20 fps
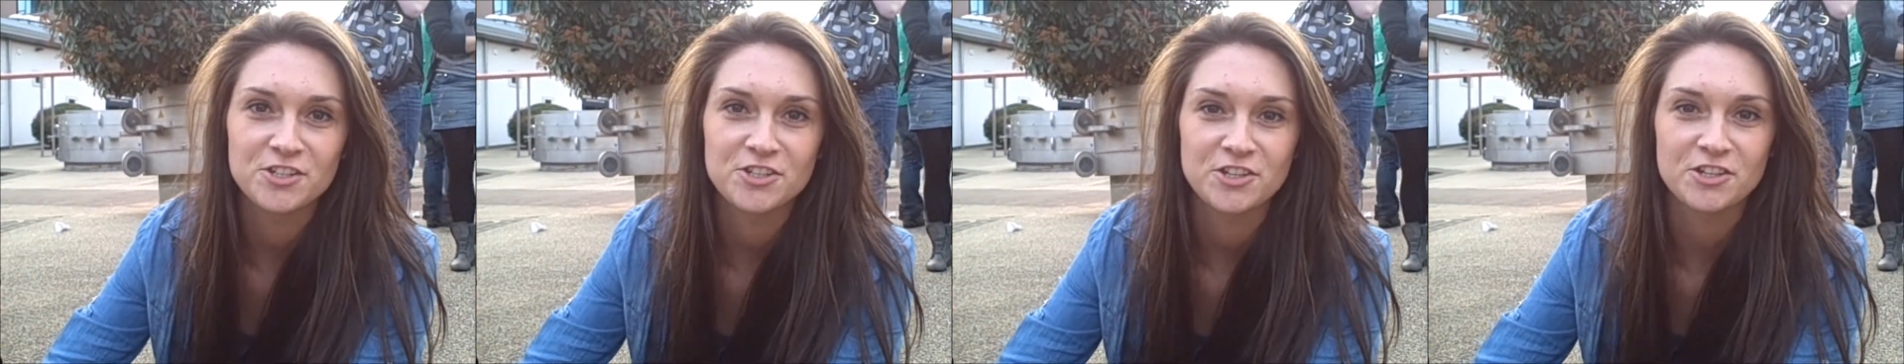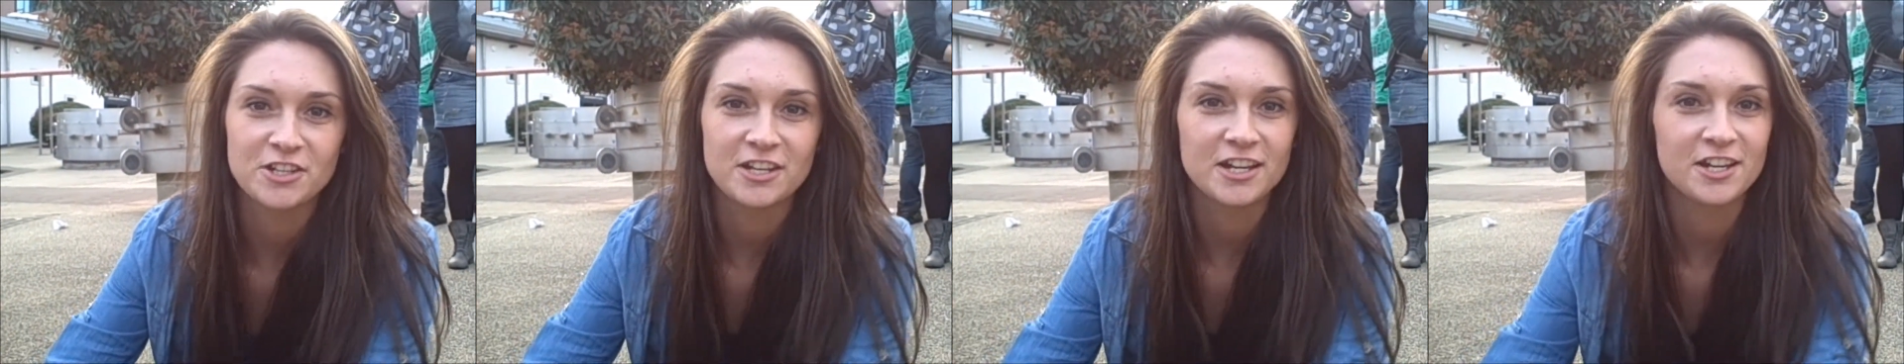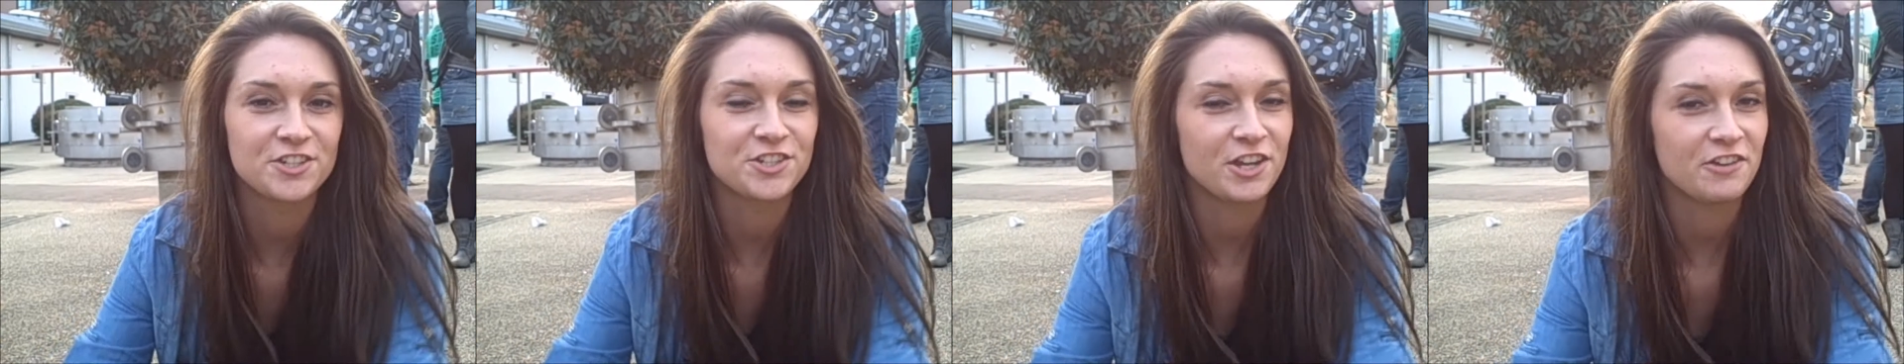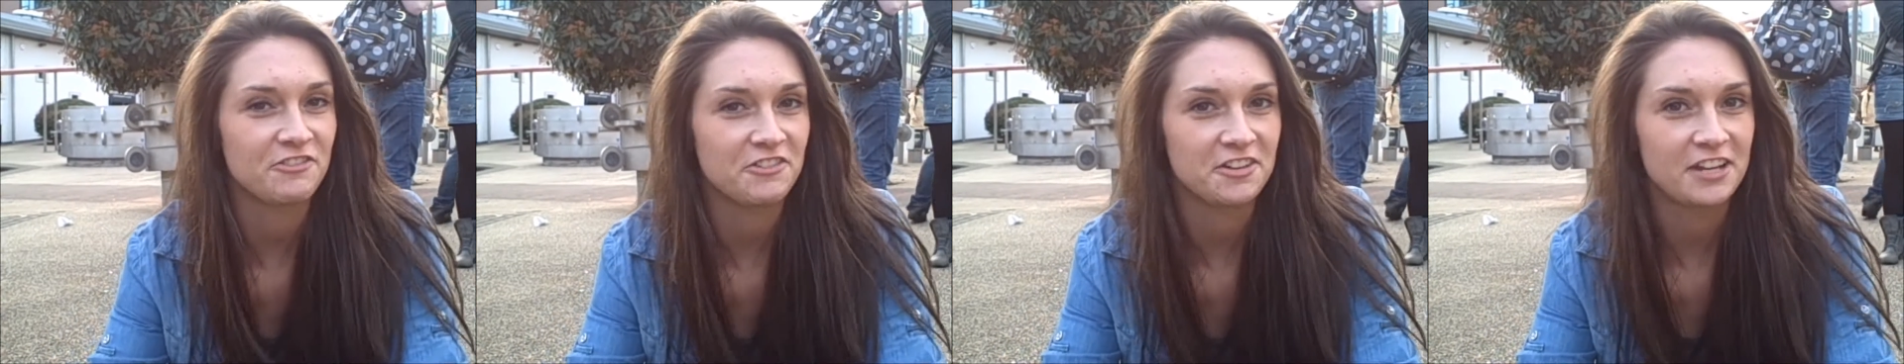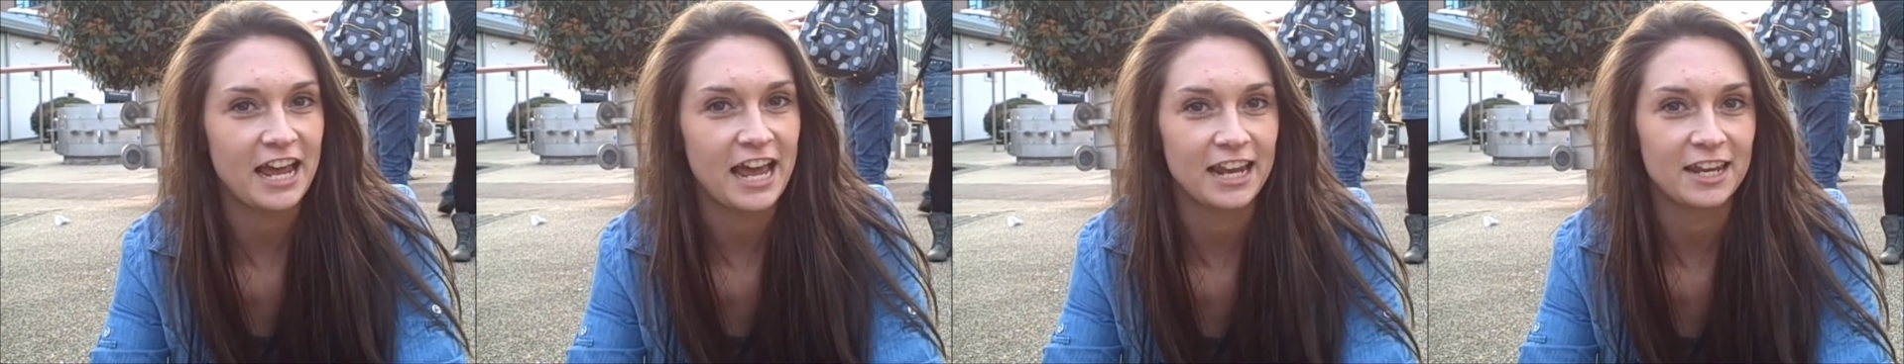student at
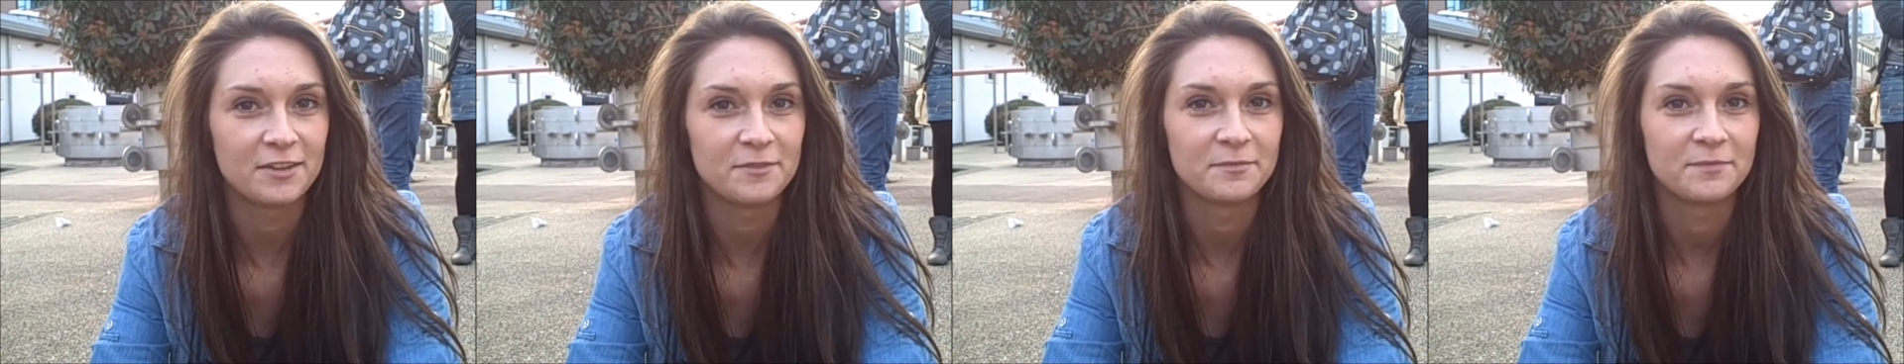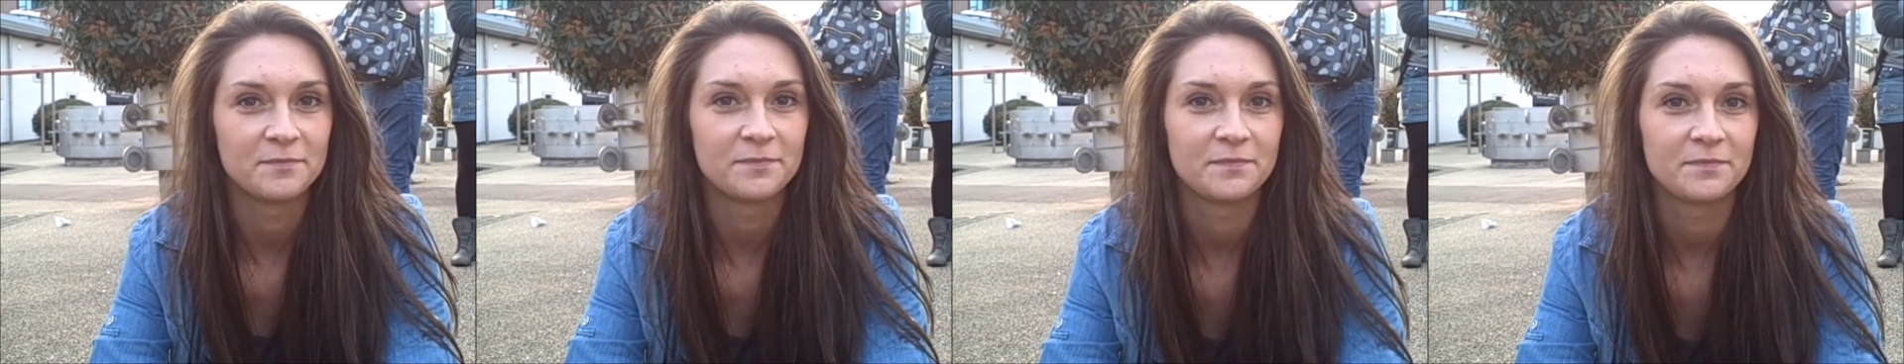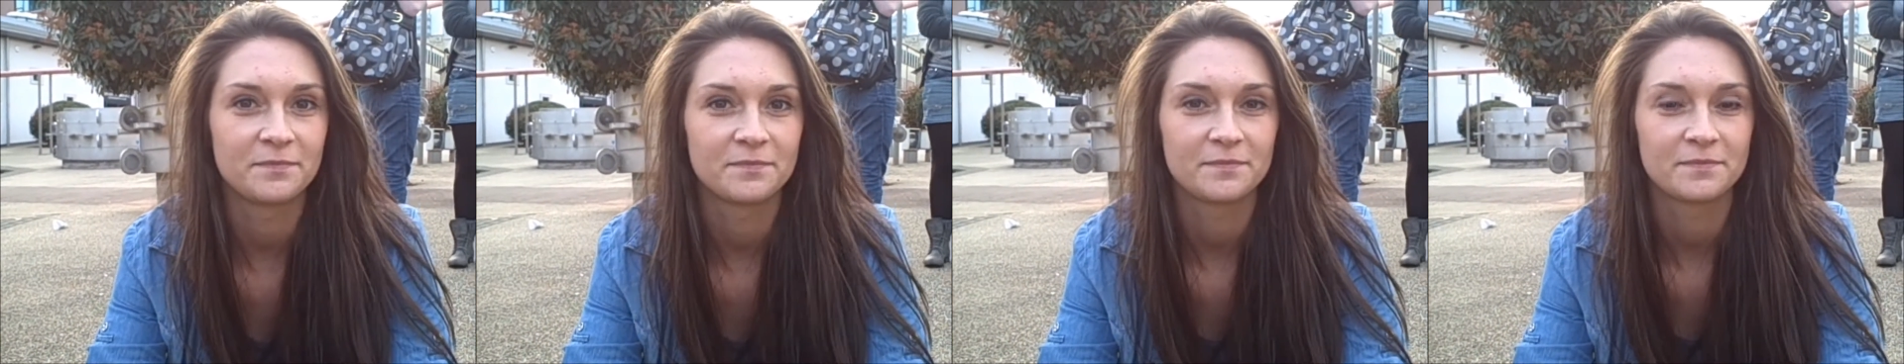Sheffield Health.